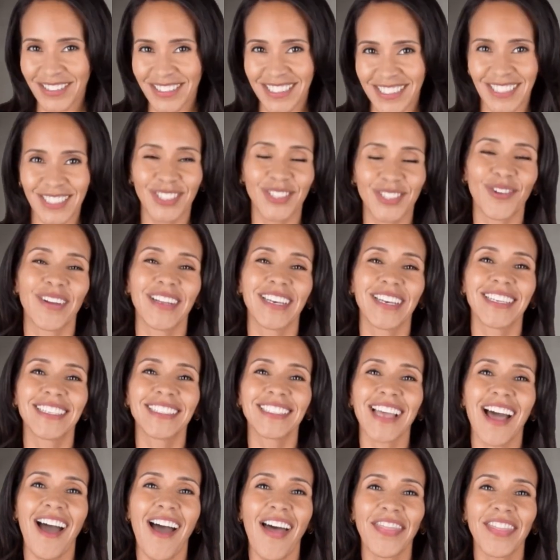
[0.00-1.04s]
to join us
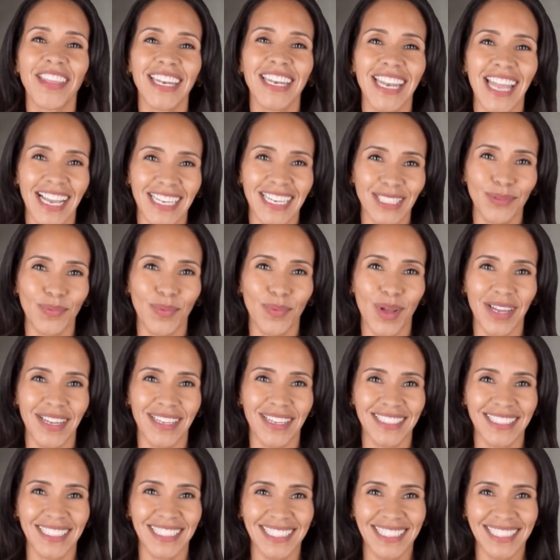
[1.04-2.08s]
on the next
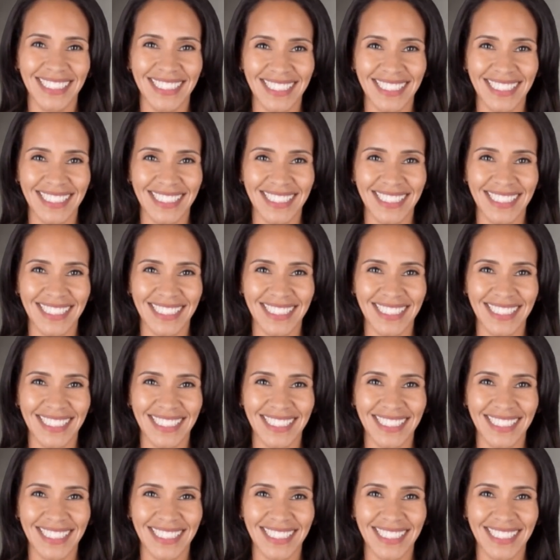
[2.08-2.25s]
one.